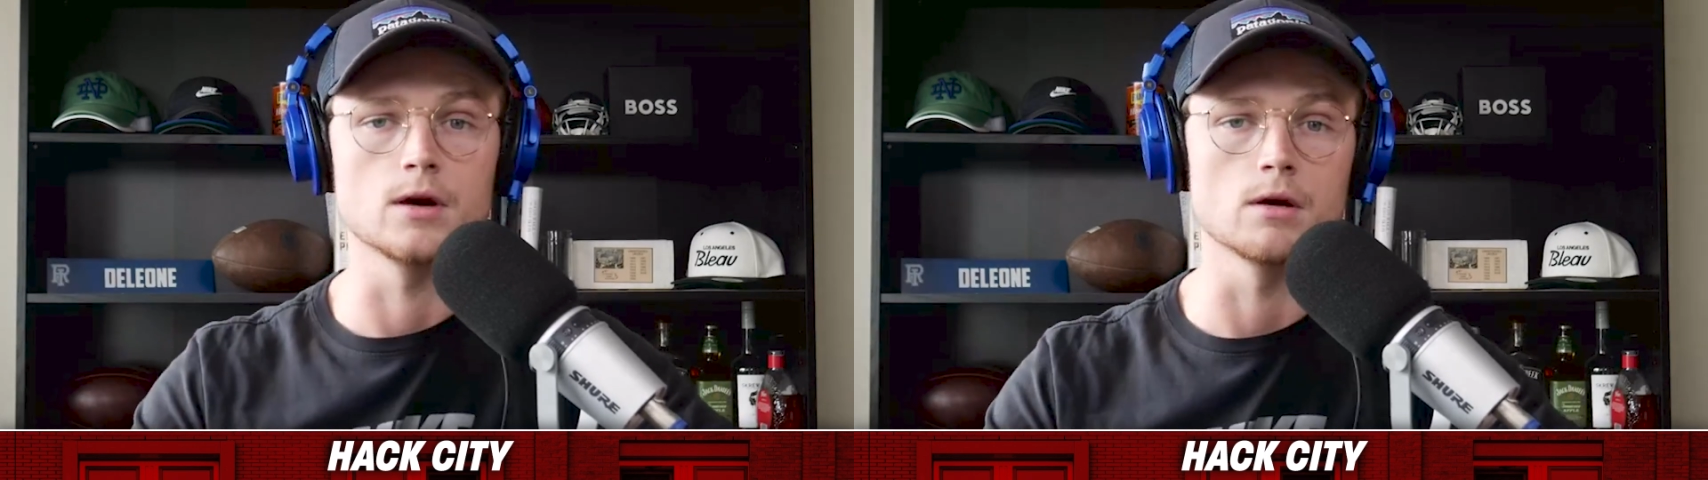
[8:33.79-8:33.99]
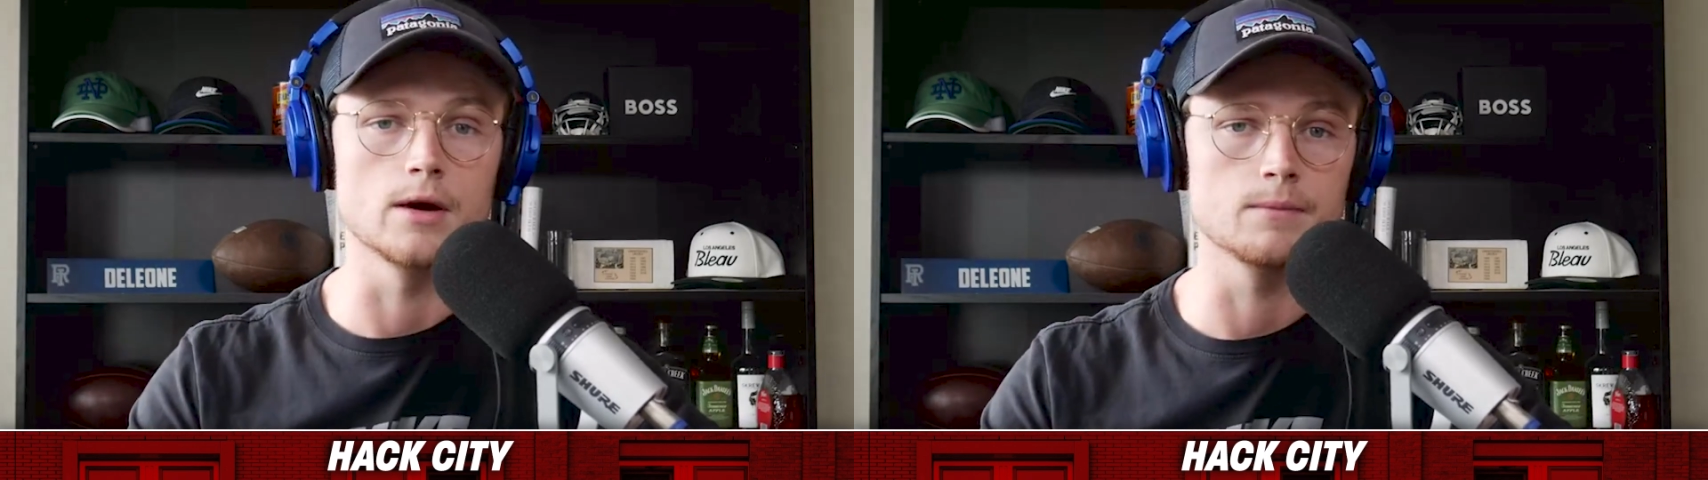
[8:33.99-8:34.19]

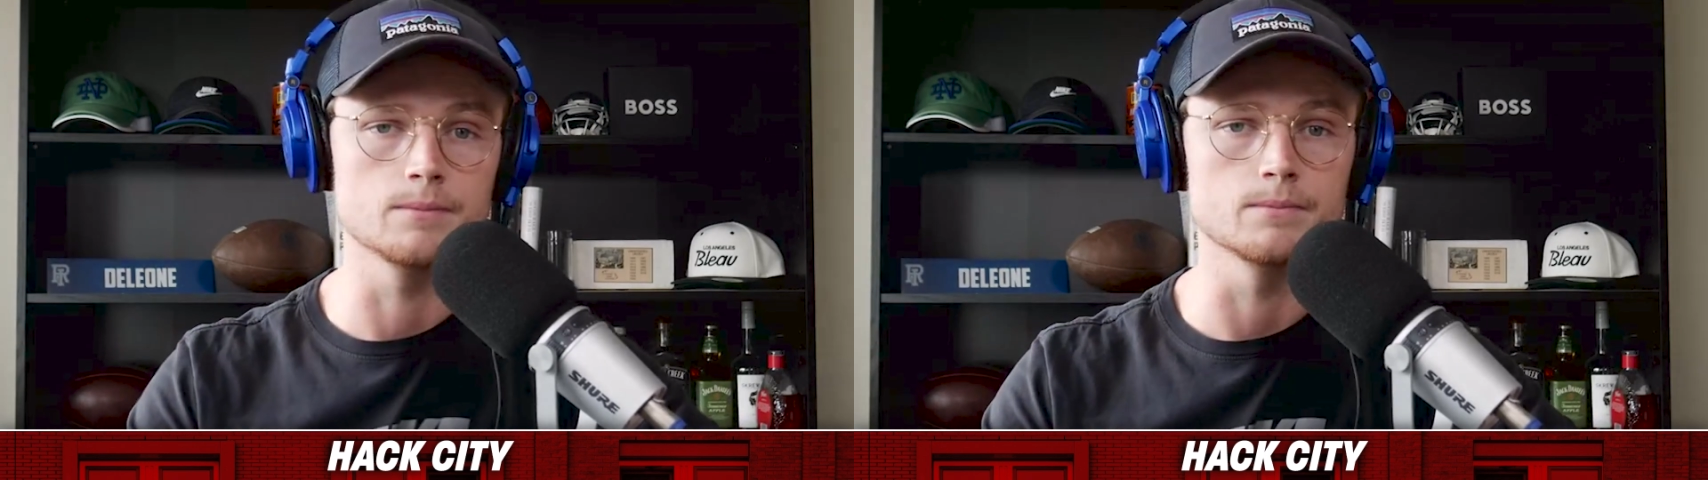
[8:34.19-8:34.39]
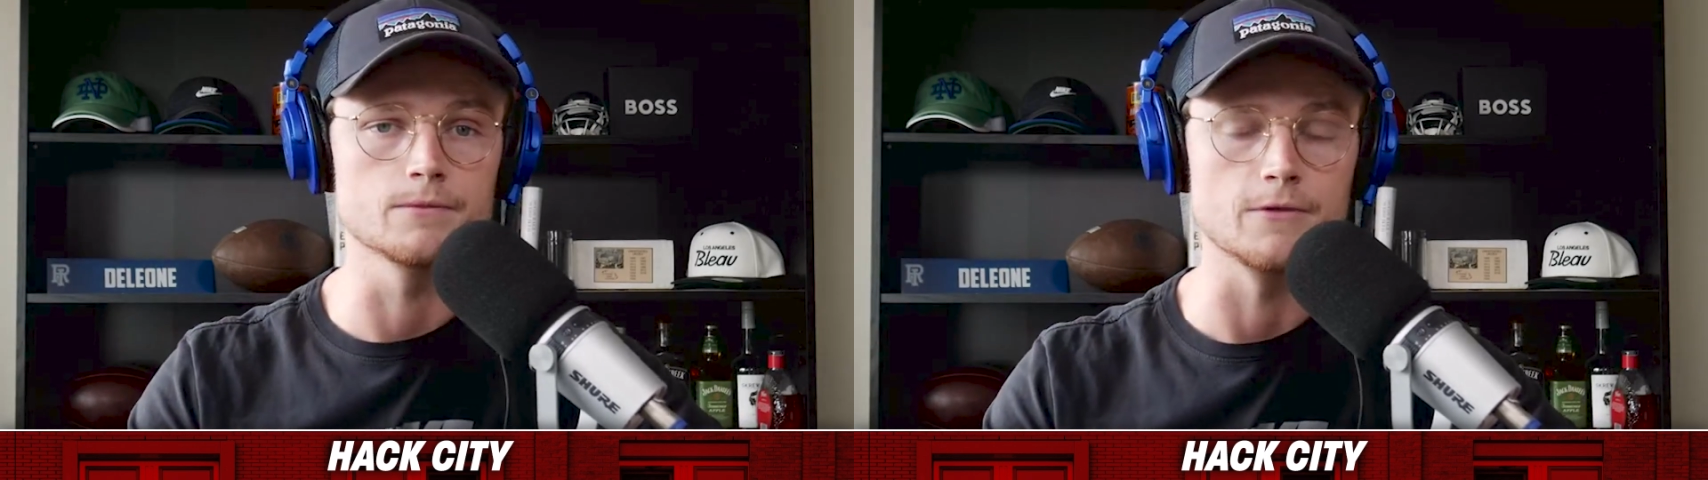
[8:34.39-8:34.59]
Notre
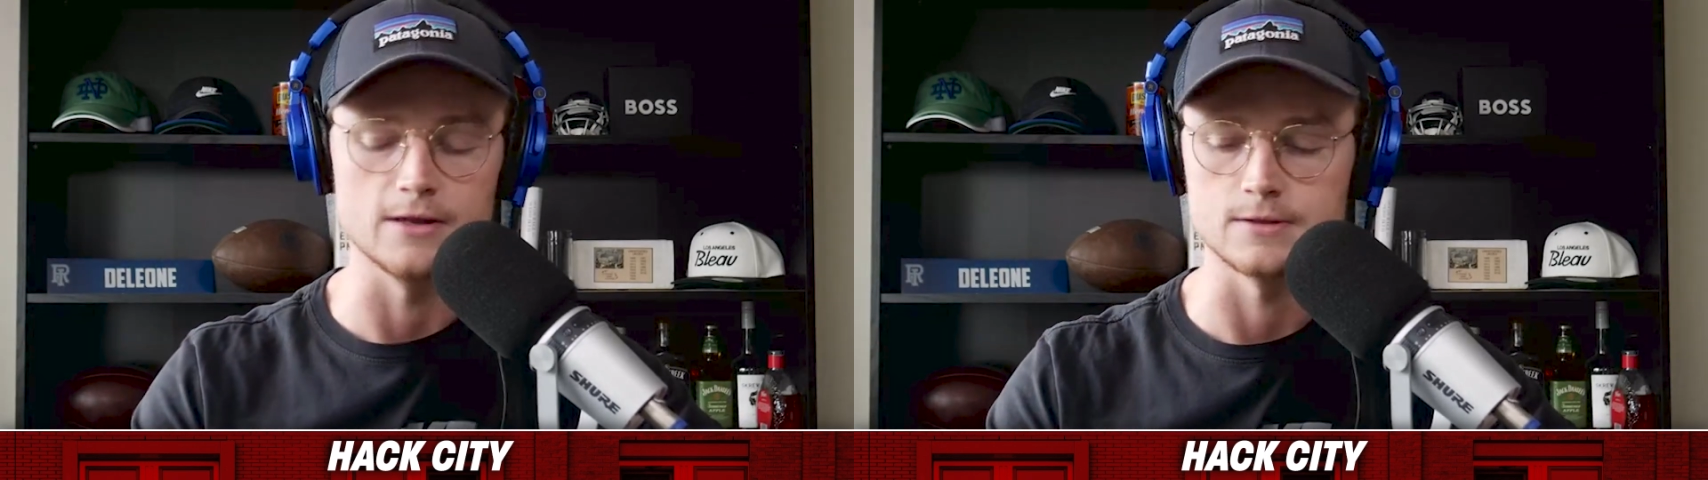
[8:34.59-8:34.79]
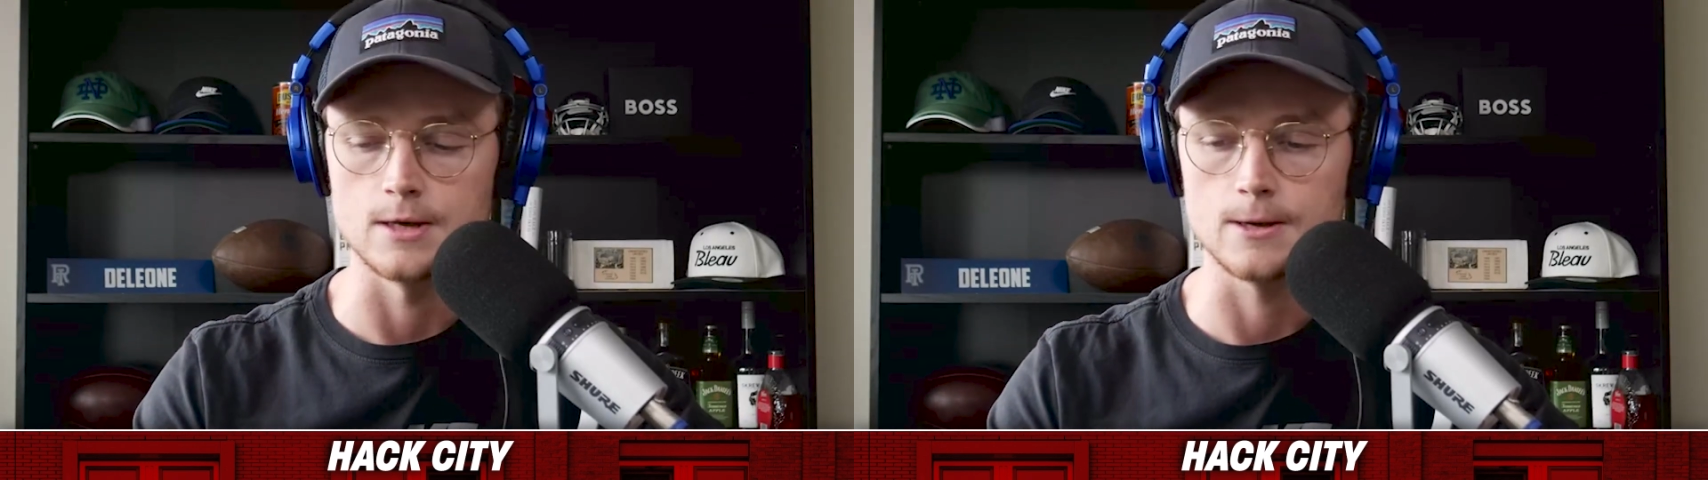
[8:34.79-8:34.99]
Dame
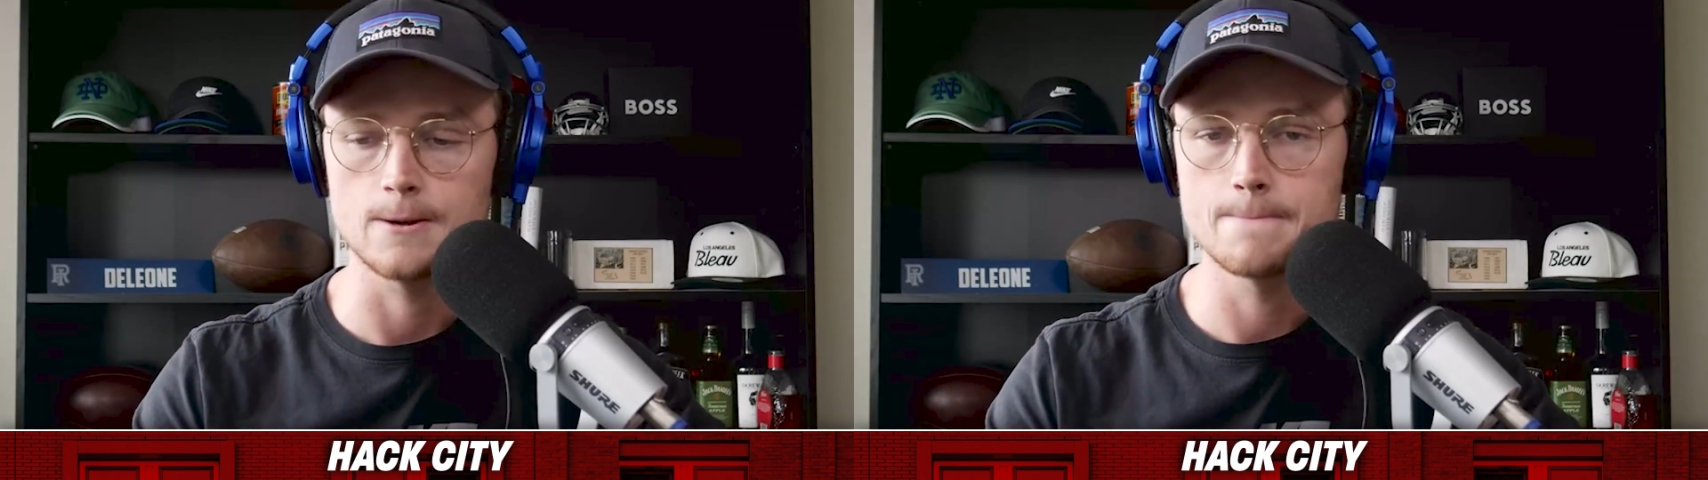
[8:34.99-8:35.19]
fans think.